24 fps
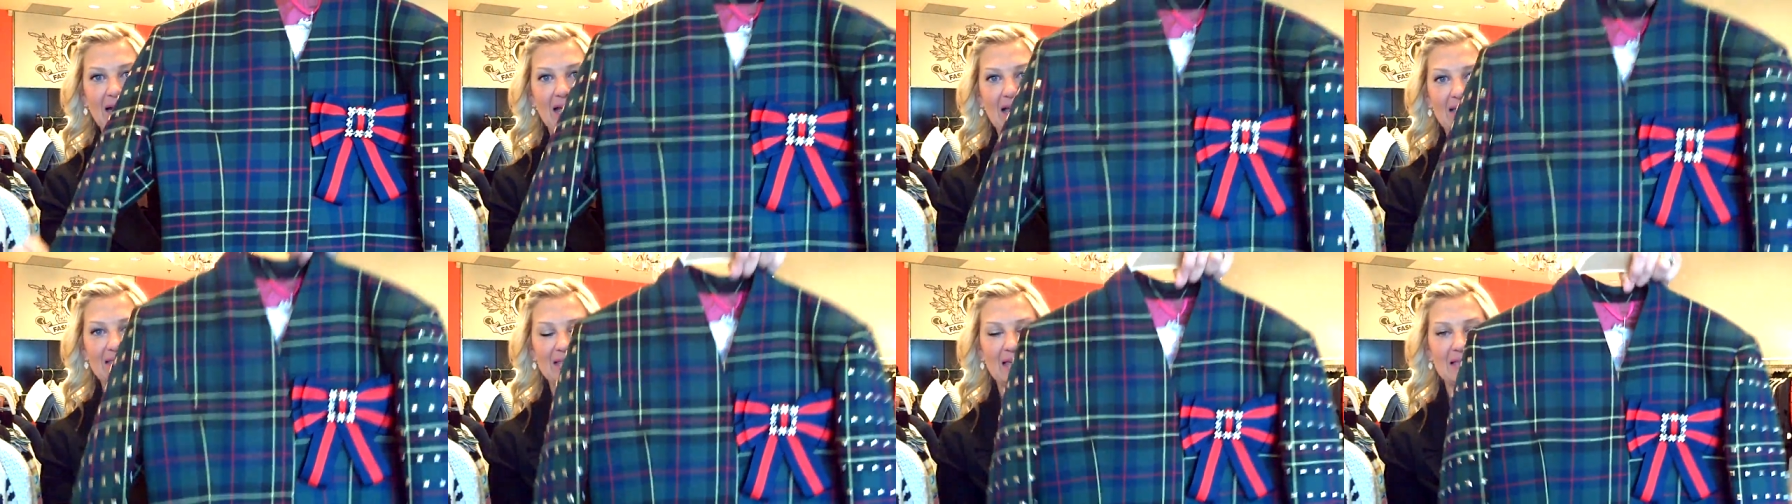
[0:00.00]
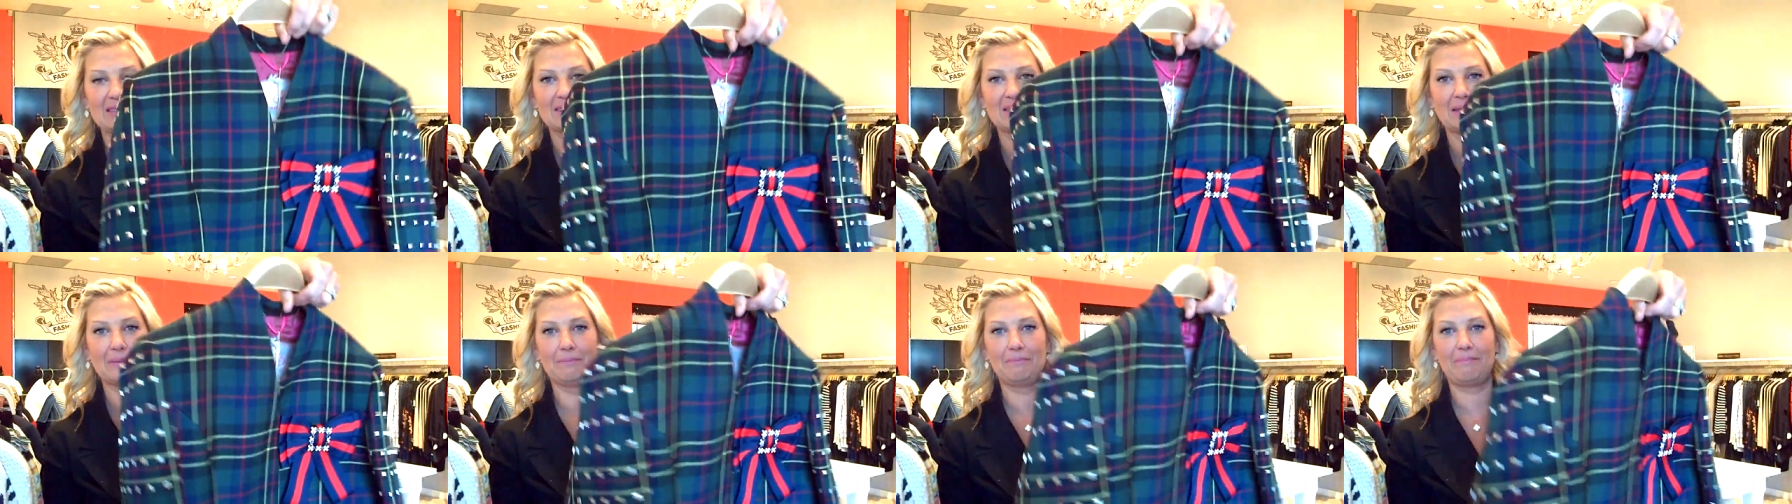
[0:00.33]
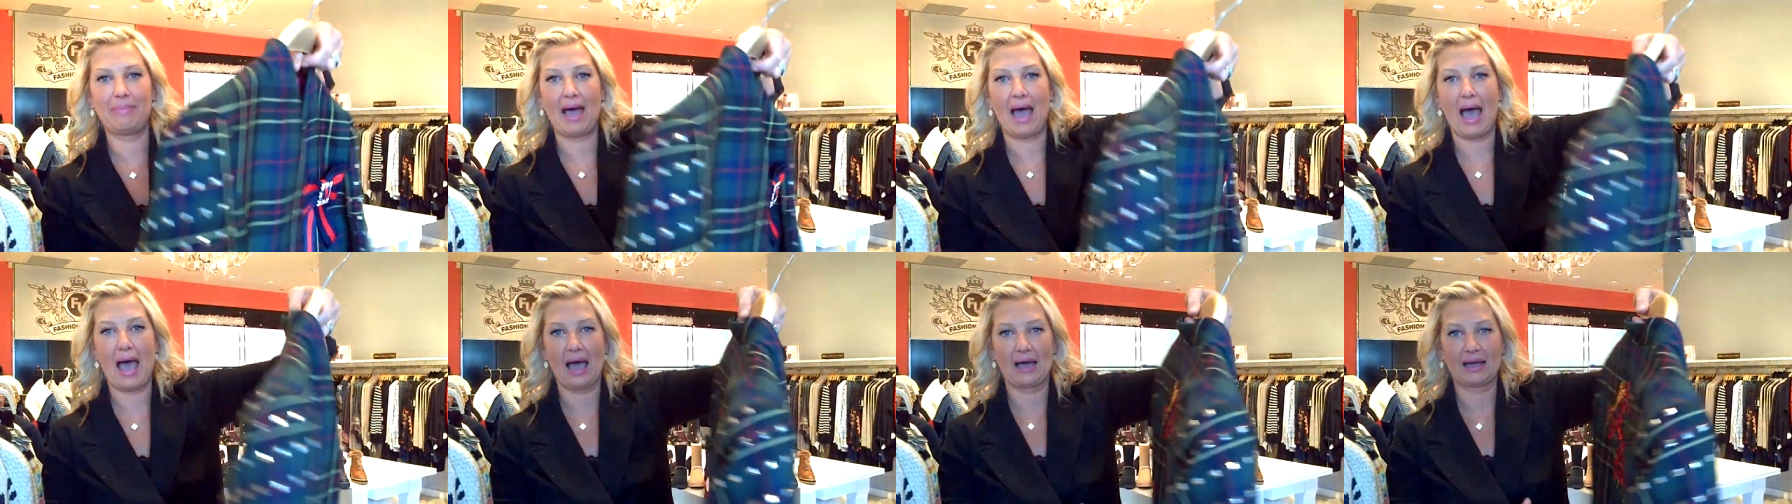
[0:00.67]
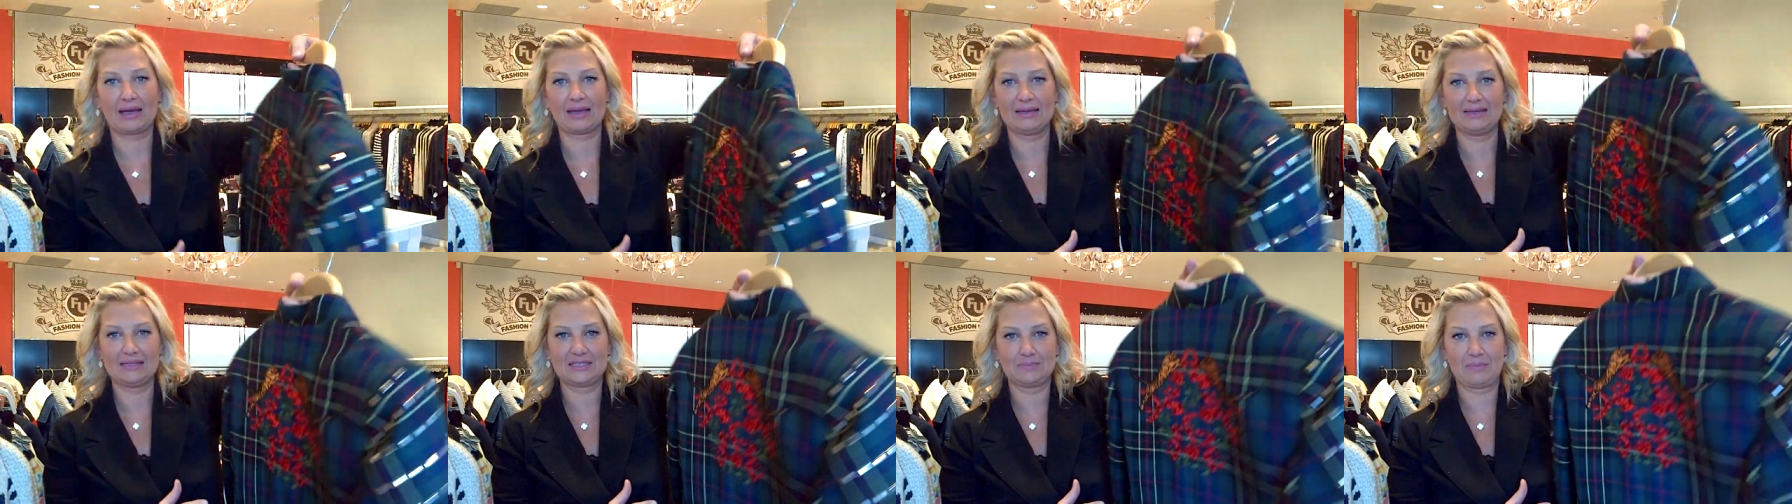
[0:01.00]
and then the
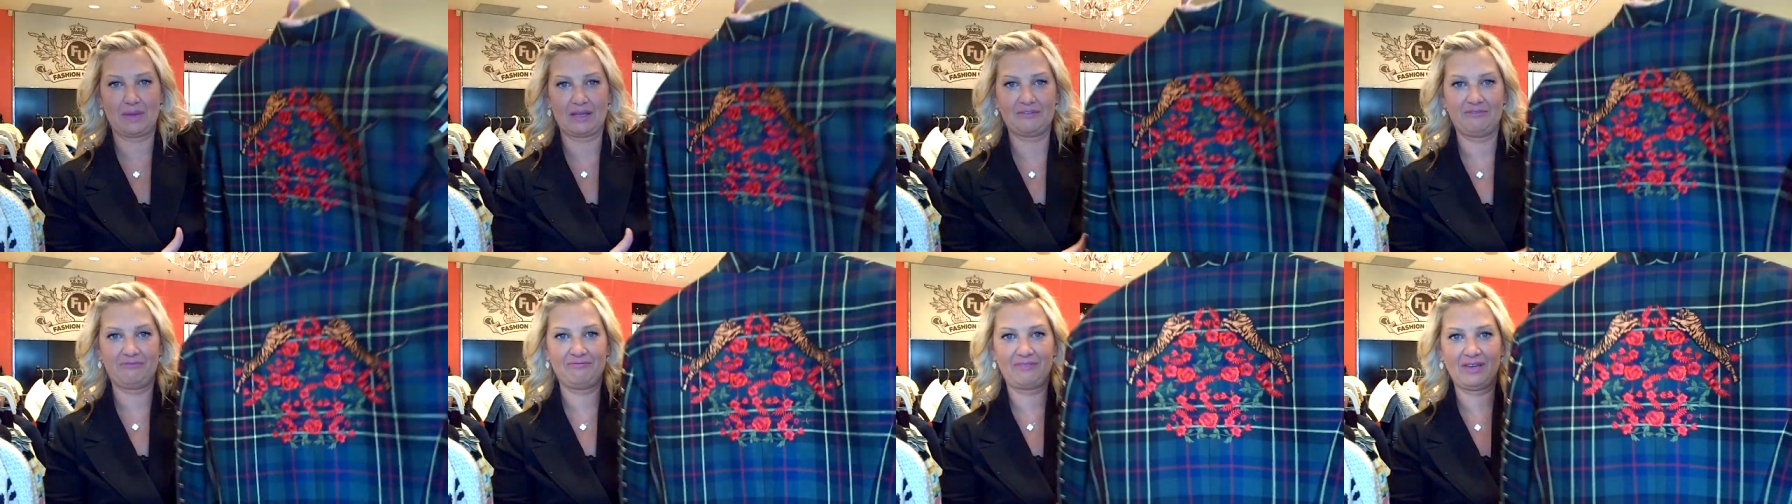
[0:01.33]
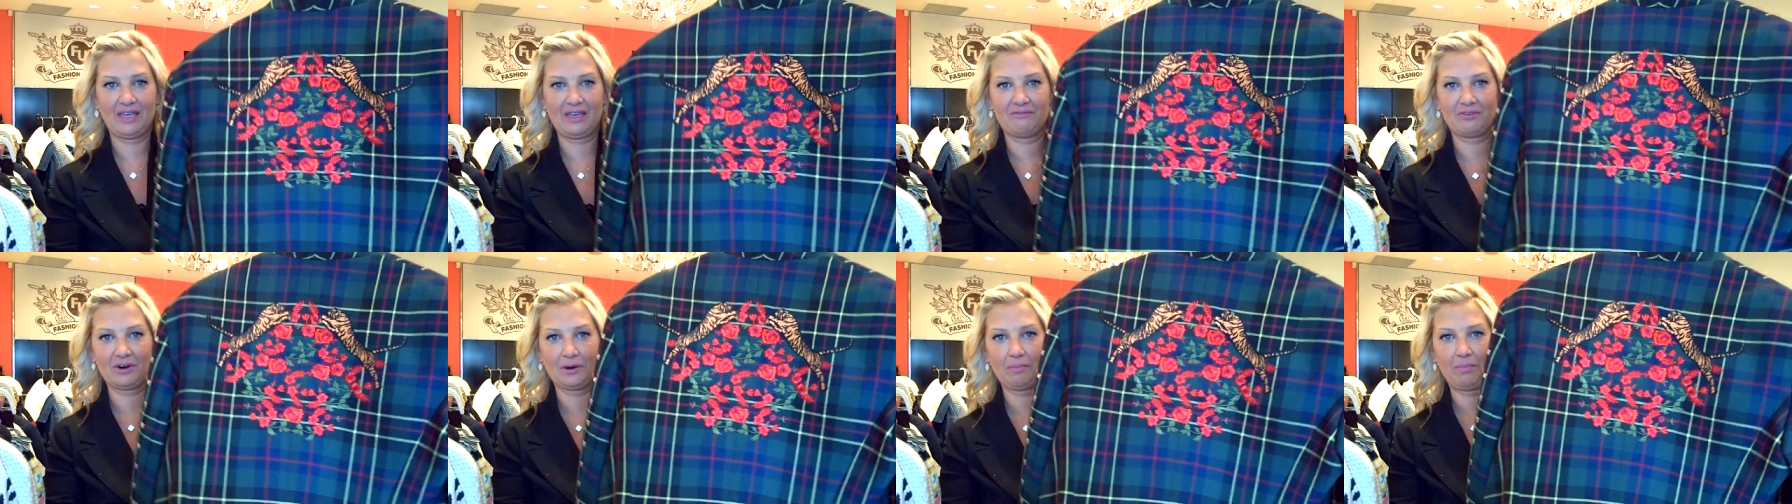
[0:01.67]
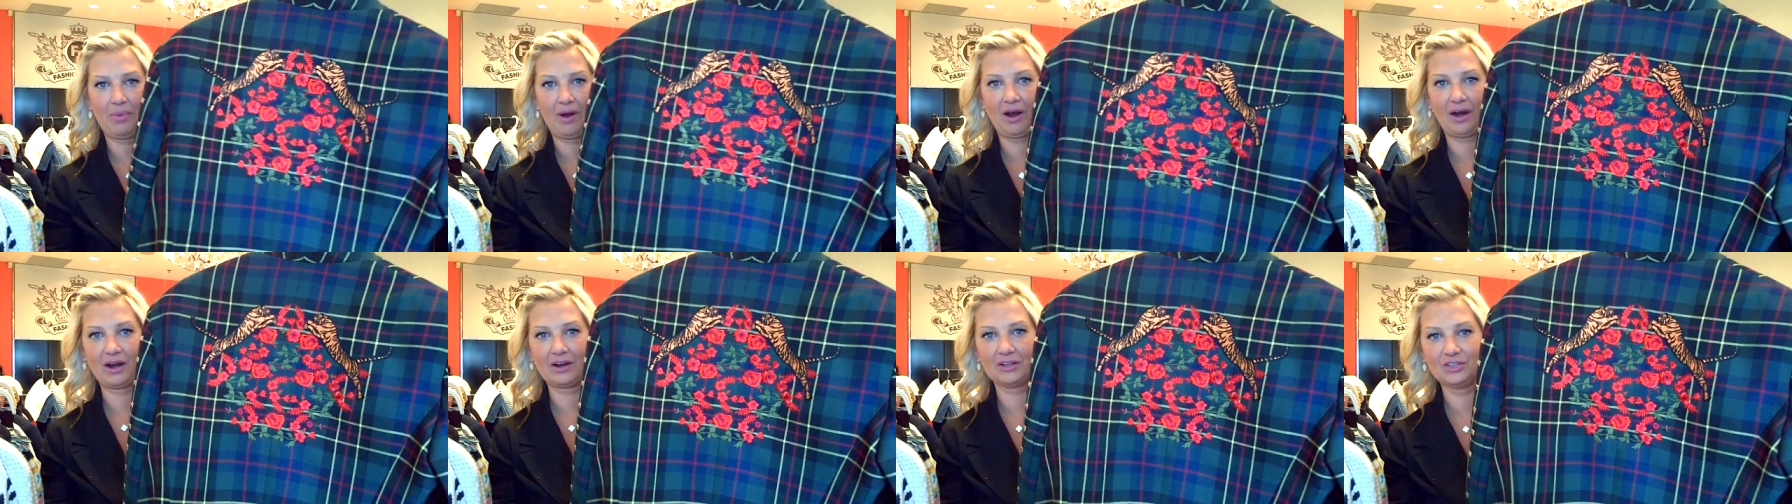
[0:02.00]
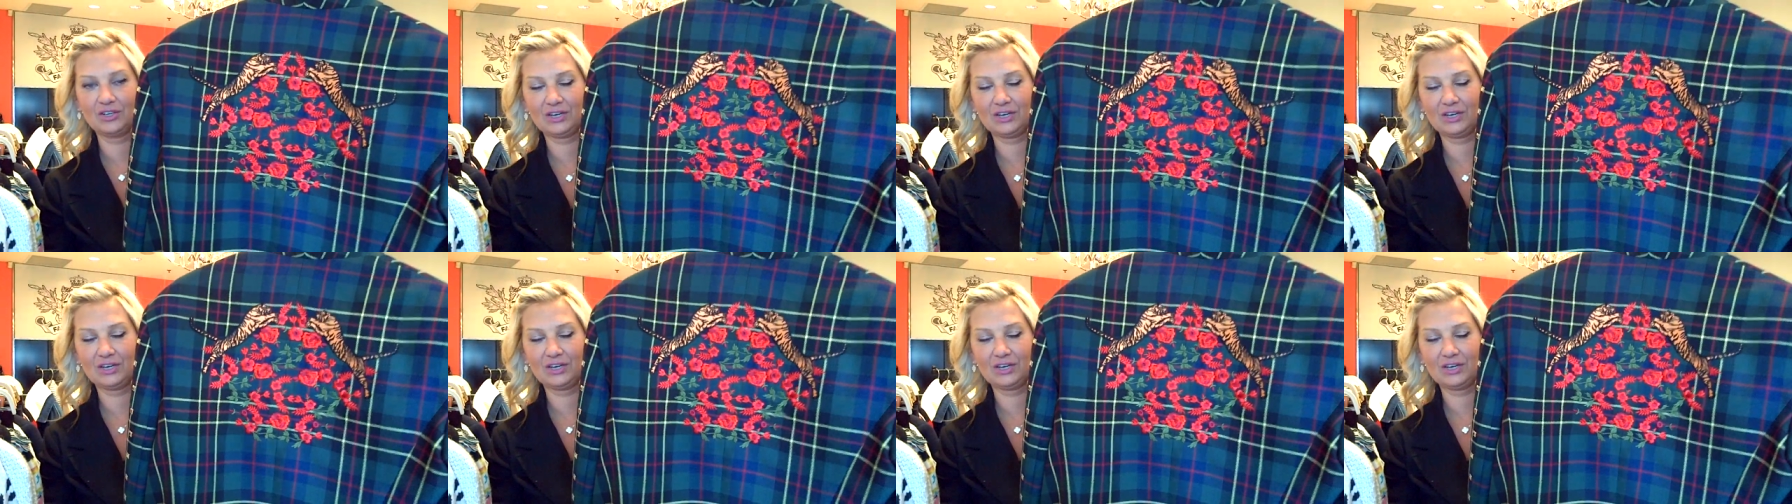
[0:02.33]
back is my favorite part.